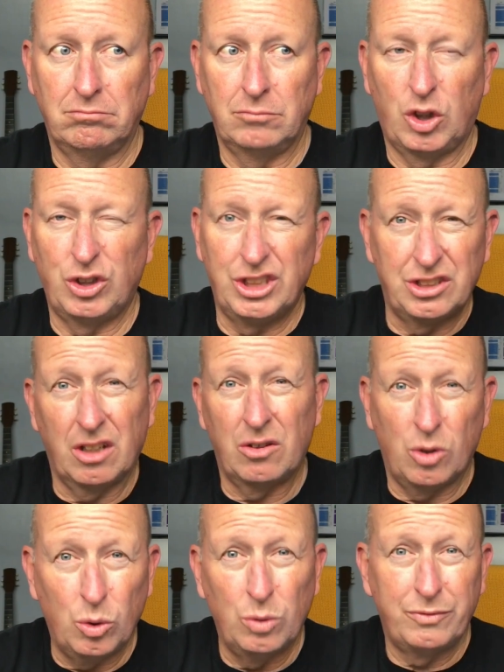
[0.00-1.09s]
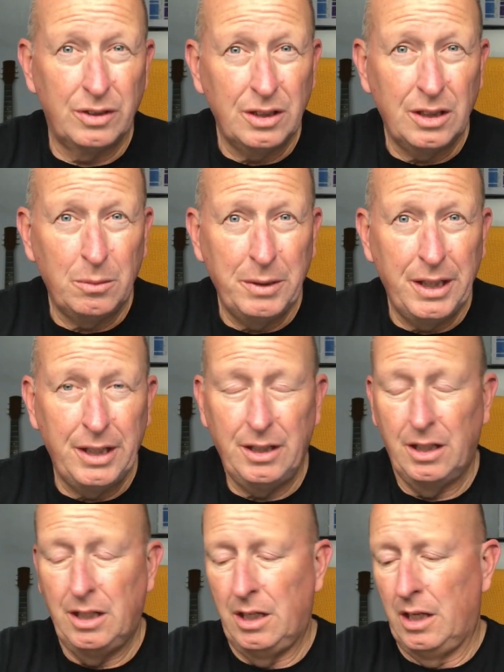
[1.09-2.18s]
are just on hold for a little bit,
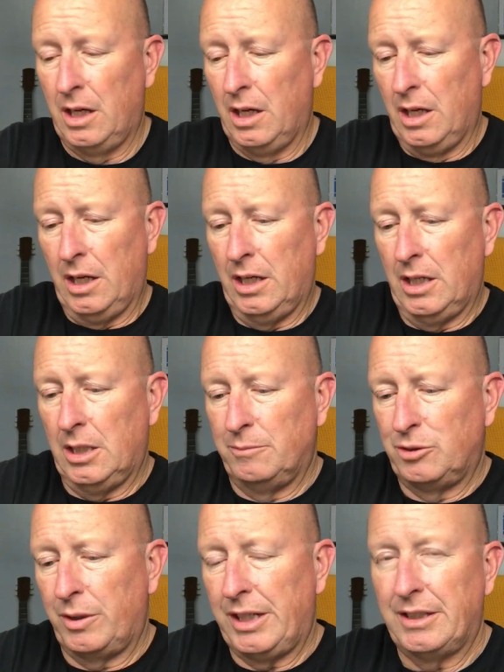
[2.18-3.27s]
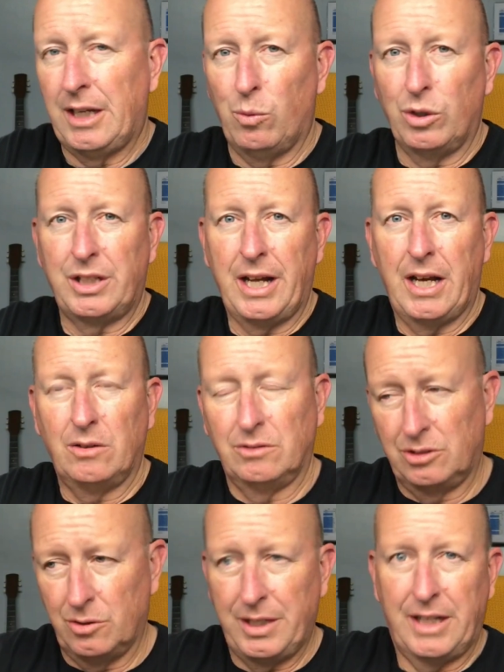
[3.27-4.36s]
so I can get that worked out.
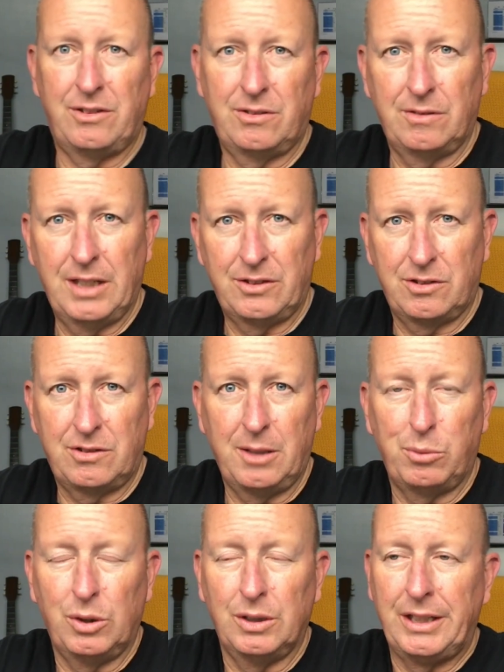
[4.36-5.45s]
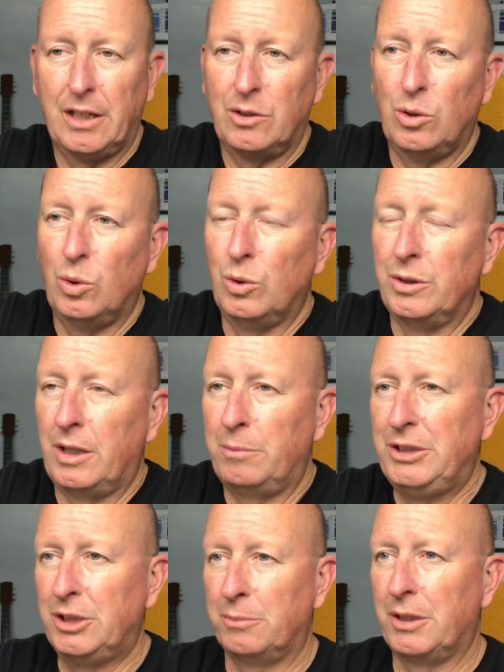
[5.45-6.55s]
So that's temporarily on hold. I'll be
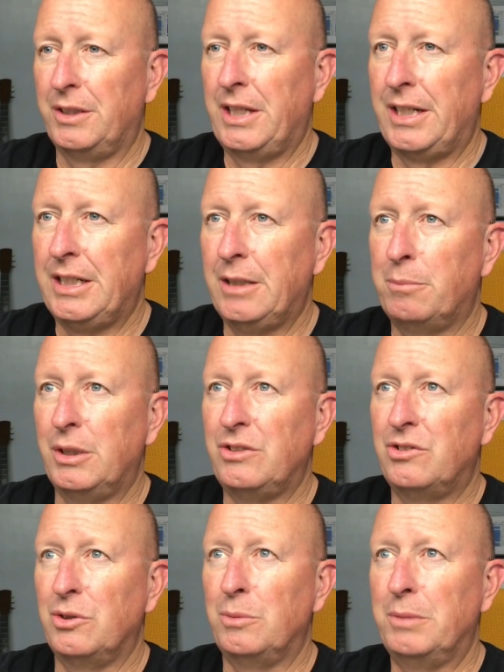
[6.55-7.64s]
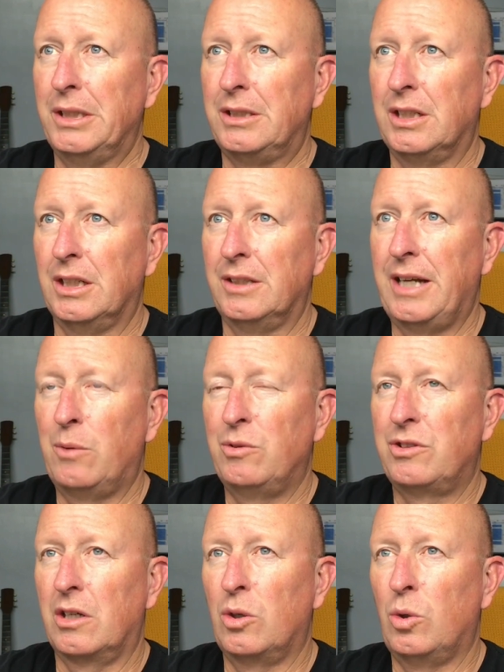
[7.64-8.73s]
jumping on that again pretty soon, but that one's
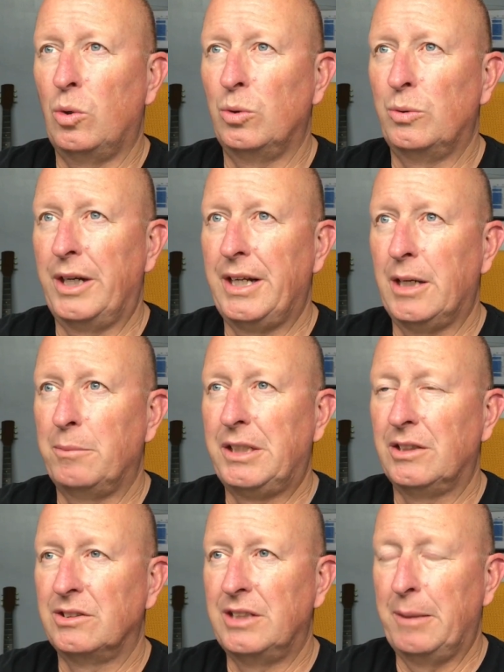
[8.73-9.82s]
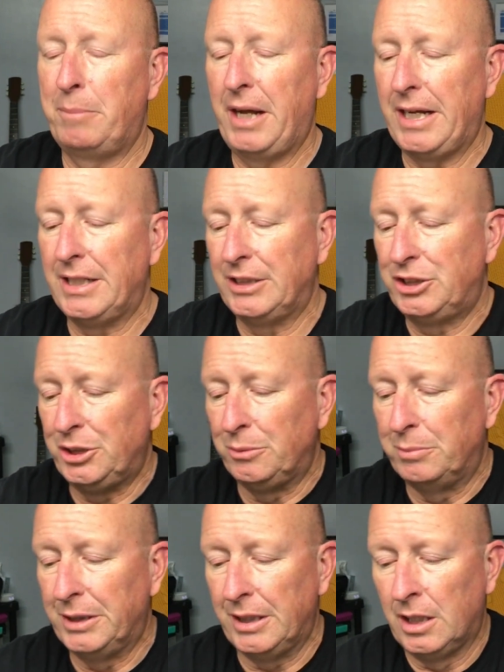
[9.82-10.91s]
on hold right now because of that paint issue.
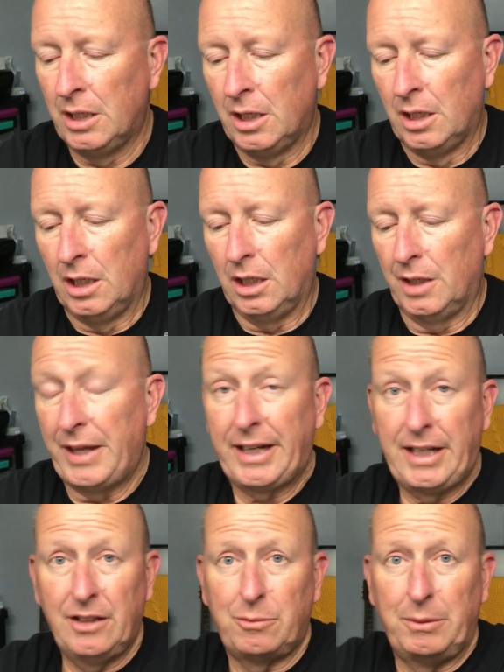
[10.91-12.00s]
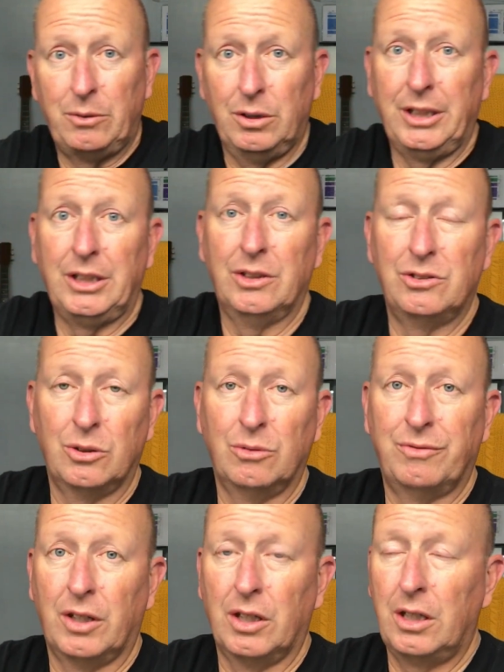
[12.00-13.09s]
But that kit's been really good so
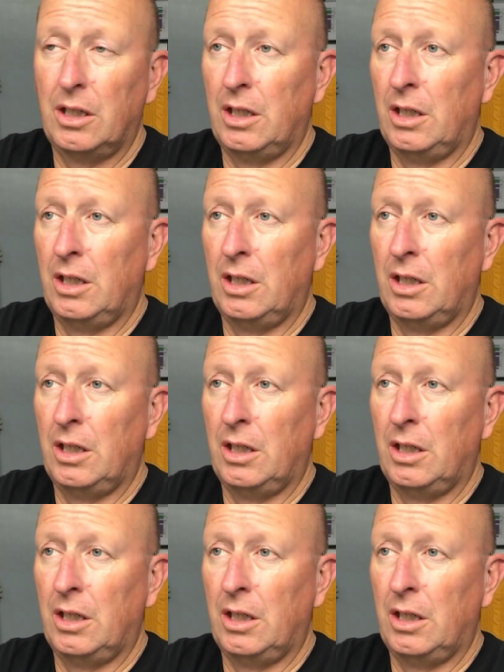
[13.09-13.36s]
far.